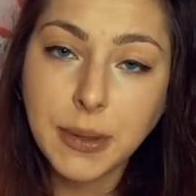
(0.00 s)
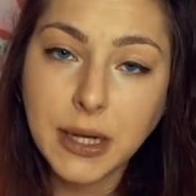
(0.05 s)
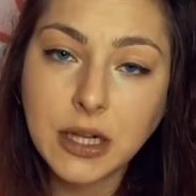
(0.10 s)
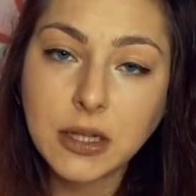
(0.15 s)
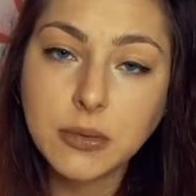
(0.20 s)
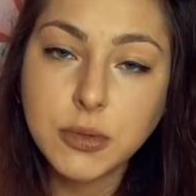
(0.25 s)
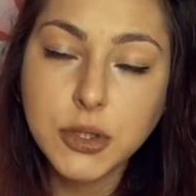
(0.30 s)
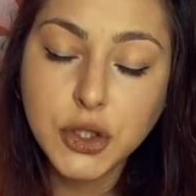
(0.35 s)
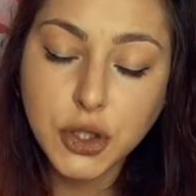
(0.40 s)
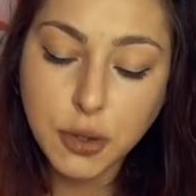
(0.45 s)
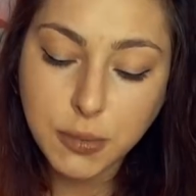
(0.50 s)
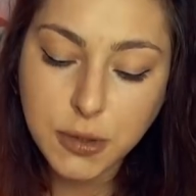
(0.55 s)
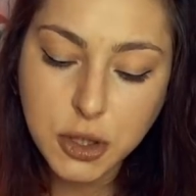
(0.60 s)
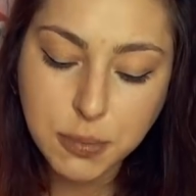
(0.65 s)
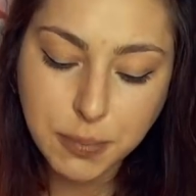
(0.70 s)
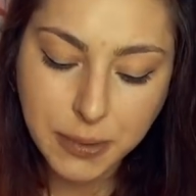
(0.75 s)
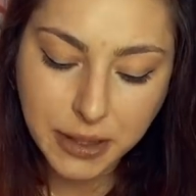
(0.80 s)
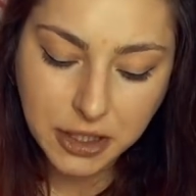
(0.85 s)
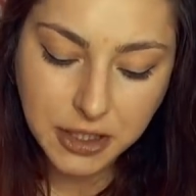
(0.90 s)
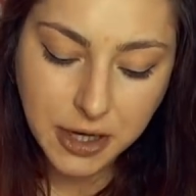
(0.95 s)
bagel was so
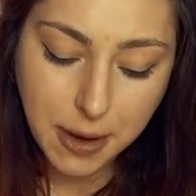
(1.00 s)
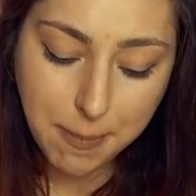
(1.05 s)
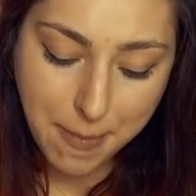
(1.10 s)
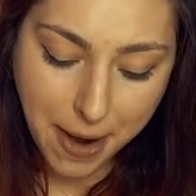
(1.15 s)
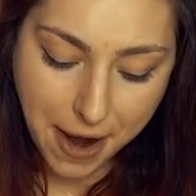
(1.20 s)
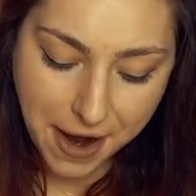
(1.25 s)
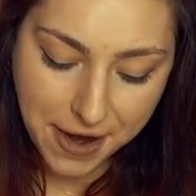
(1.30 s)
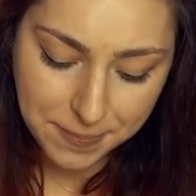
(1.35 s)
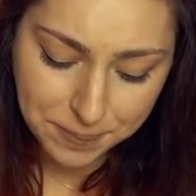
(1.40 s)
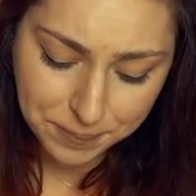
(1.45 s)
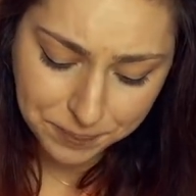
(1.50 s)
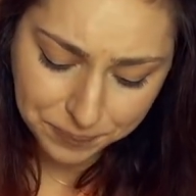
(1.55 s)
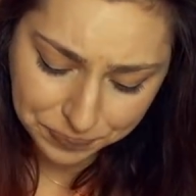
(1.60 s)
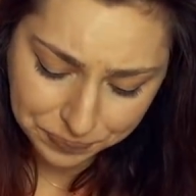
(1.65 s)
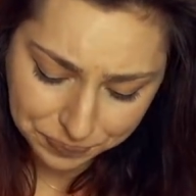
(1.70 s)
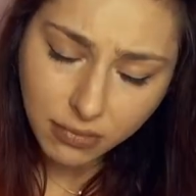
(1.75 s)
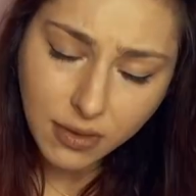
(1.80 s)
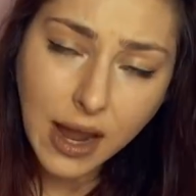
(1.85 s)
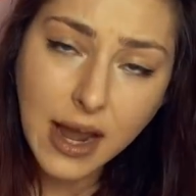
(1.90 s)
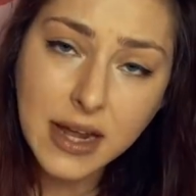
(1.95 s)
much bigger than mine,
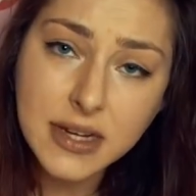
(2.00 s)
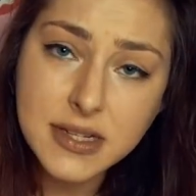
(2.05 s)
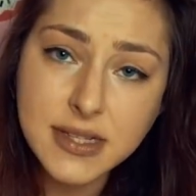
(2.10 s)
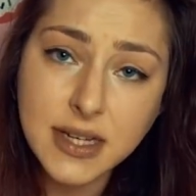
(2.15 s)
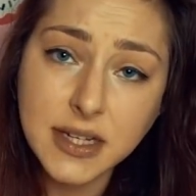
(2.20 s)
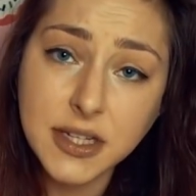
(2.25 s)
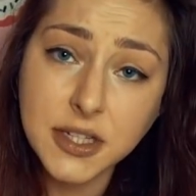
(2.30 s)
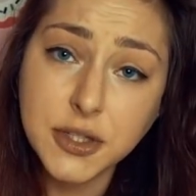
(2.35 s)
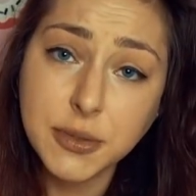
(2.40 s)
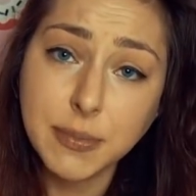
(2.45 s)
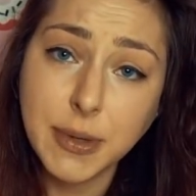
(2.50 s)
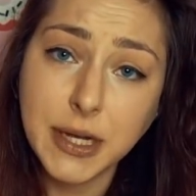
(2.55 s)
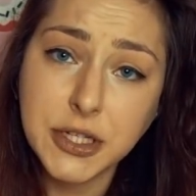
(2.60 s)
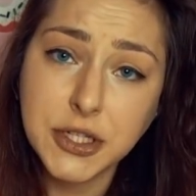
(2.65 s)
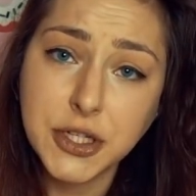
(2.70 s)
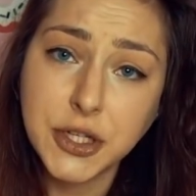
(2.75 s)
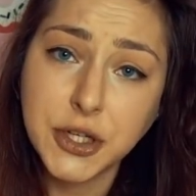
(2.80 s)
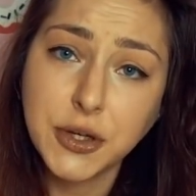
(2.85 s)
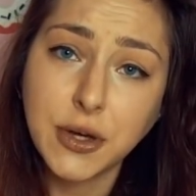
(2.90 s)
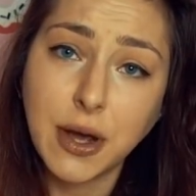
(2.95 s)
I decided to make
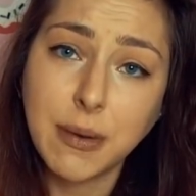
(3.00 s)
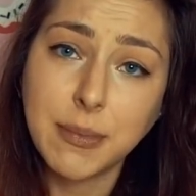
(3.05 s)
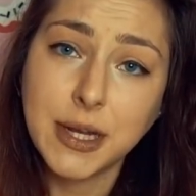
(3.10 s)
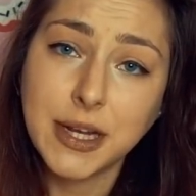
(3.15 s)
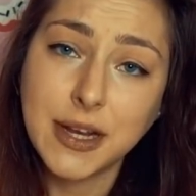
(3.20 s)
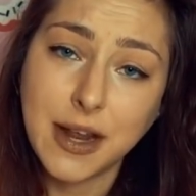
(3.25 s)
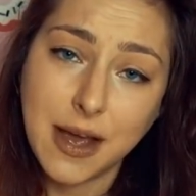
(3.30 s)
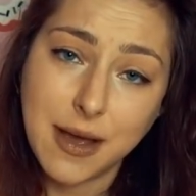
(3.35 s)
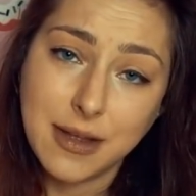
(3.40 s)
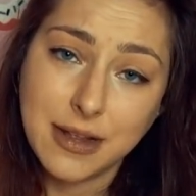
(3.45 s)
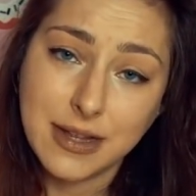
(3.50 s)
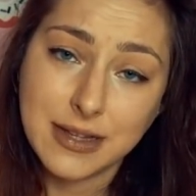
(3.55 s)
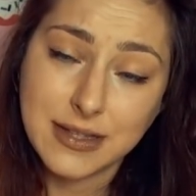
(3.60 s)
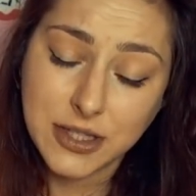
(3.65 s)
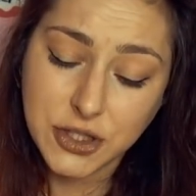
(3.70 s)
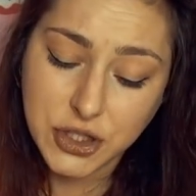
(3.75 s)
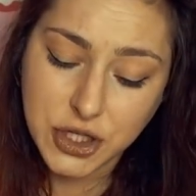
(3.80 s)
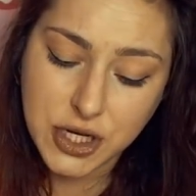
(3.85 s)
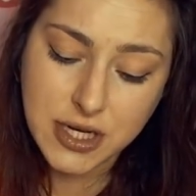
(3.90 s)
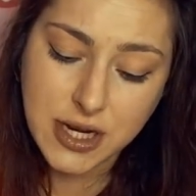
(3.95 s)
two. I mean, uh, it's
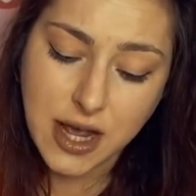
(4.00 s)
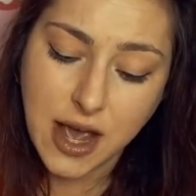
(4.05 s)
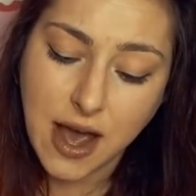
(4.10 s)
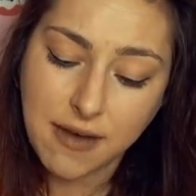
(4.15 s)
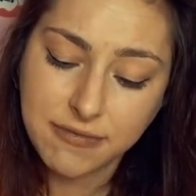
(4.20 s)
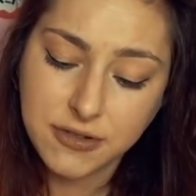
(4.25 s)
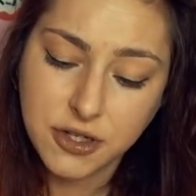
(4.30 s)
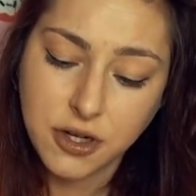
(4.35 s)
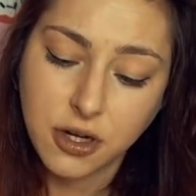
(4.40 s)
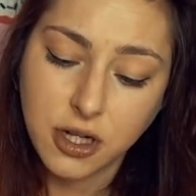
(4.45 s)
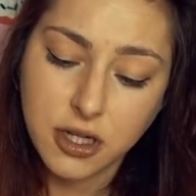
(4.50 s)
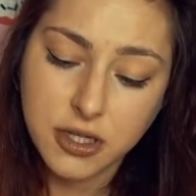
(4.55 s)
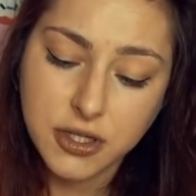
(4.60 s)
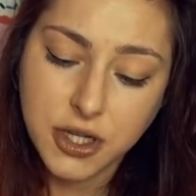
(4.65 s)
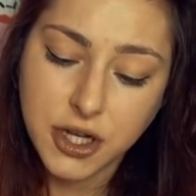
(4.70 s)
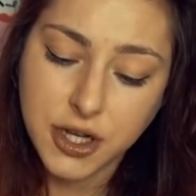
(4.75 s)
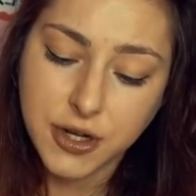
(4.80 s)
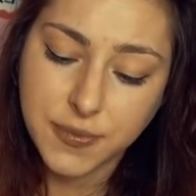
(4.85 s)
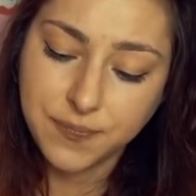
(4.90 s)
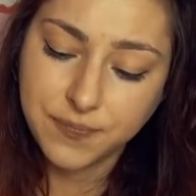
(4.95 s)
a cheat day after all,
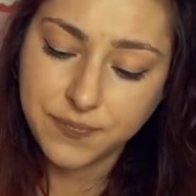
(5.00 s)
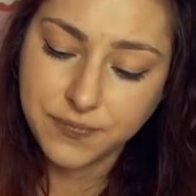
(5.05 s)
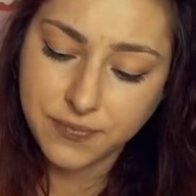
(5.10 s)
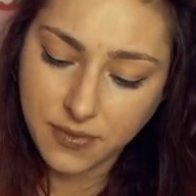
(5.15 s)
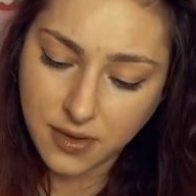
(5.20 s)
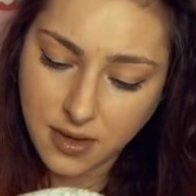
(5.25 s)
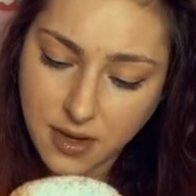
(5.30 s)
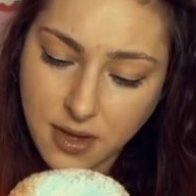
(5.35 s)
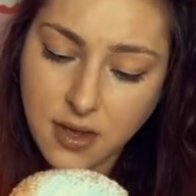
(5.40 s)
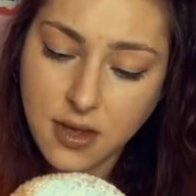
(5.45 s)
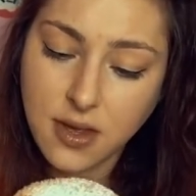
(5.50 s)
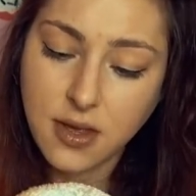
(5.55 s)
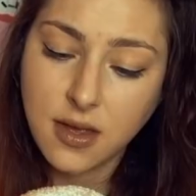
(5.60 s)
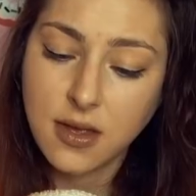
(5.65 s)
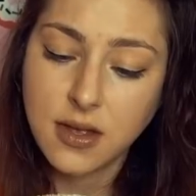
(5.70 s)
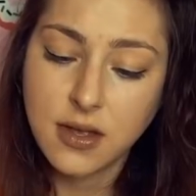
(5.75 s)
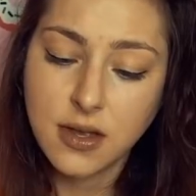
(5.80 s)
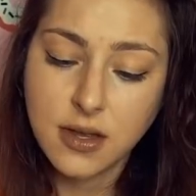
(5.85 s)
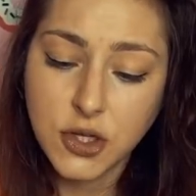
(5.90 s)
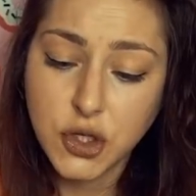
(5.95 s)
so
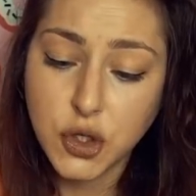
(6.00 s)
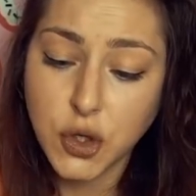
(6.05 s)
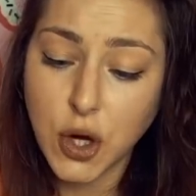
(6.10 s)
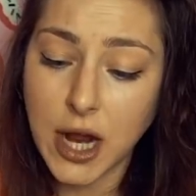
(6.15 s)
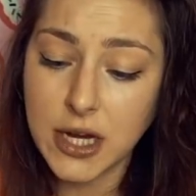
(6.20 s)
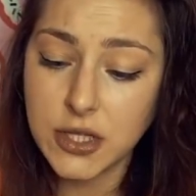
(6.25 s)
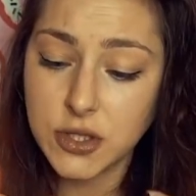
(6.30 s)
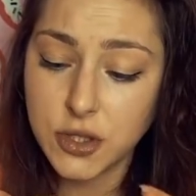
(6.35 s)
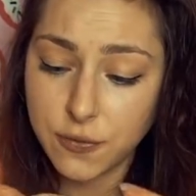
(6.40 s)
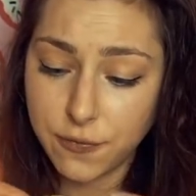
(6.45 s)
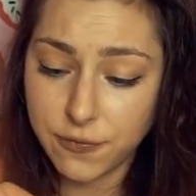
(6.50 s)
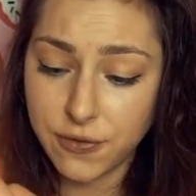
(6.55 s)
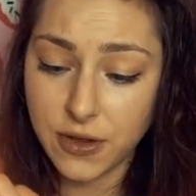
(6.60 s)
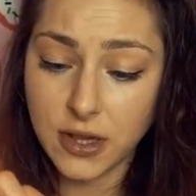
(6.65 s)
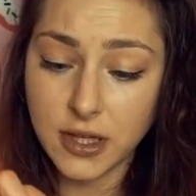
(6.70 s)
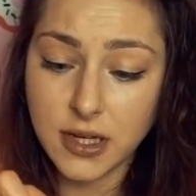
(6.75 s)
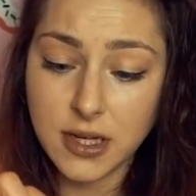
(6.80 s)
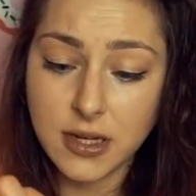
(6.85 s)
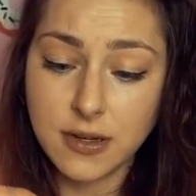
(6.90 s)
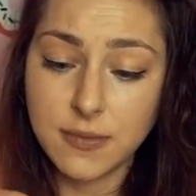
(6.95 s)
try to
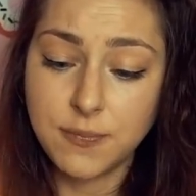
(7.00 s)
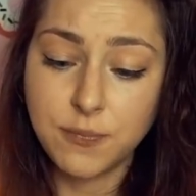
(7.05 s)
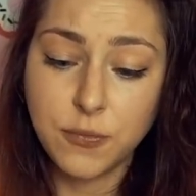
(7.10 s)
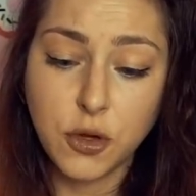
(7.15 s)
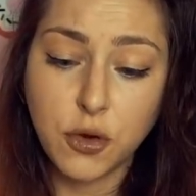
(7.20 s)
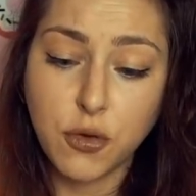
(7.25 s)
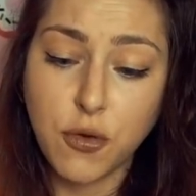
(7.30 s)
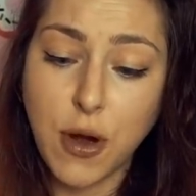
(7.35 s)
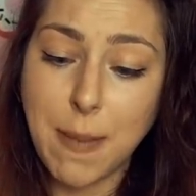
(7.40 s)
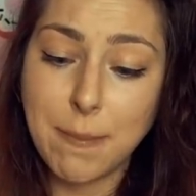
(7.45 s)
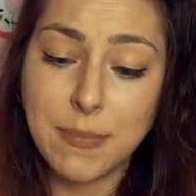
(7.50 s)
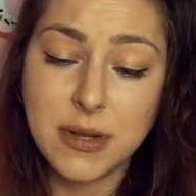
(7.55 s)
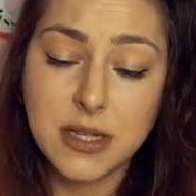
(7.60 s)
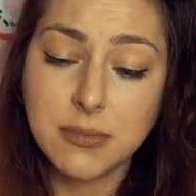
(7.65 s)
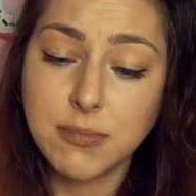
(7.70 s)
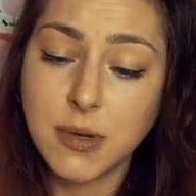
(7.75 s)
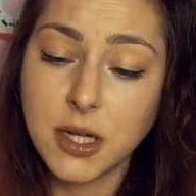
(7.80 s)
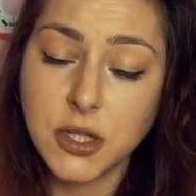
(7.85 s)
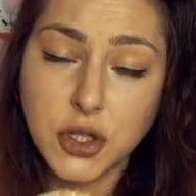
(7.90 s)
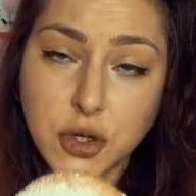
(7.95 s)
fill it, cramp
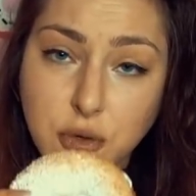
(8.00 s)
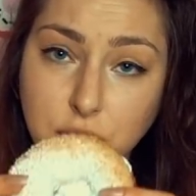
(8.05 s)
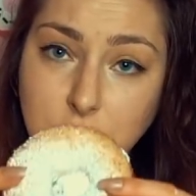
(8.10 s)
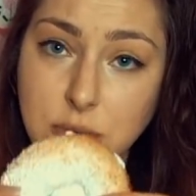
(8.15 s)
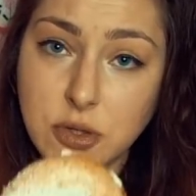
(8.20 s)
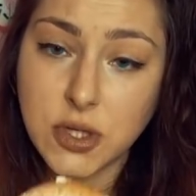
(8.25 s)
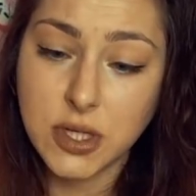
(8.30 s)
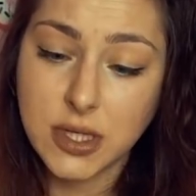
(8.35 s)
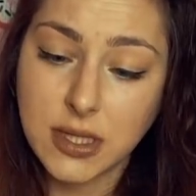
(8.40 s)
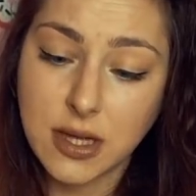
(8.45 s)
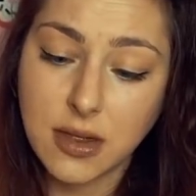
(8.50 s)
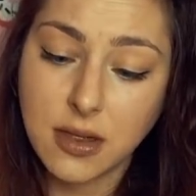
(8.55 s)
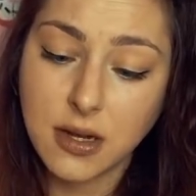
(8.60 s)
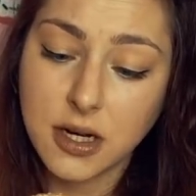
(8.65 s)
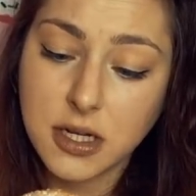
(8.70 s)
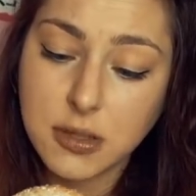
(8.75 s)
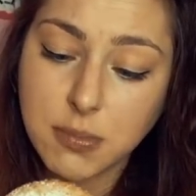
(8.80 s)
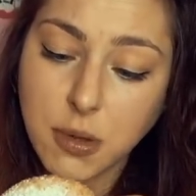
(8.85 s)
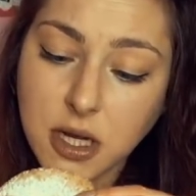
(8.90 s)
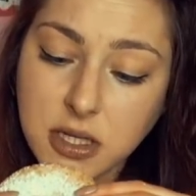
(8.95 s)
as much cream cheese in
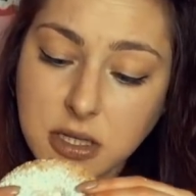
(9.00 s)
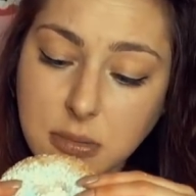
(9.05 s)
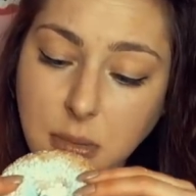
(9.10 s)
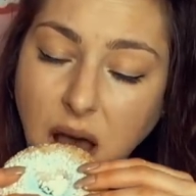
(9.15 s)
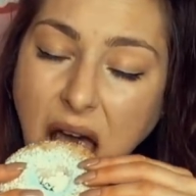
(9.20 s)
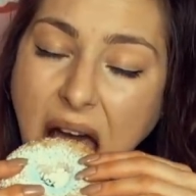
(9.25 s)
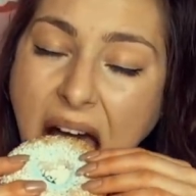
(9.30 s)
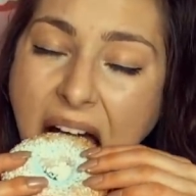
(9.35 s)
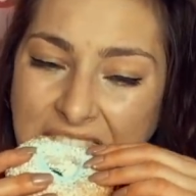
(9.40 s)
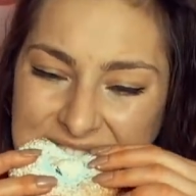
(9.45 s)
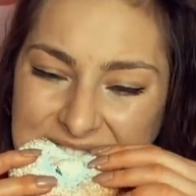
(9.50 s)
there as possible.